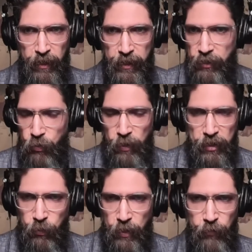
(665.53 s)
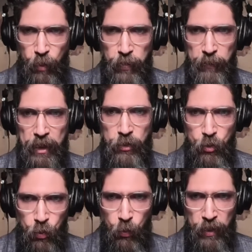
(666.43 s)
In 2012, Obama
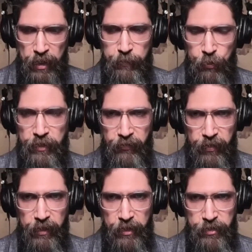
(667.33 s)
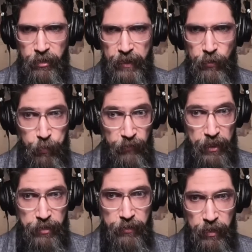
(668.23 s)
knew when he put his signature on
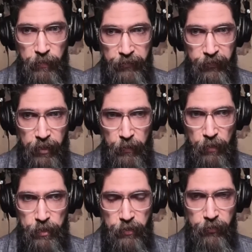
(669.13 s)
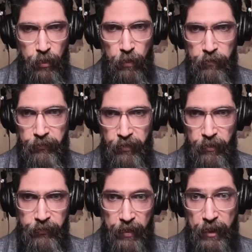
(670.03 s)
Operation Timber Sycamore, which is a covert
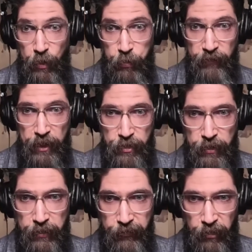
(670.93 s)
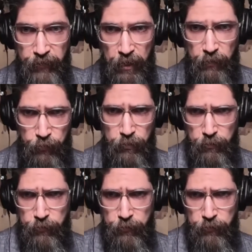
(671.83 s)
CIA operation in Syria for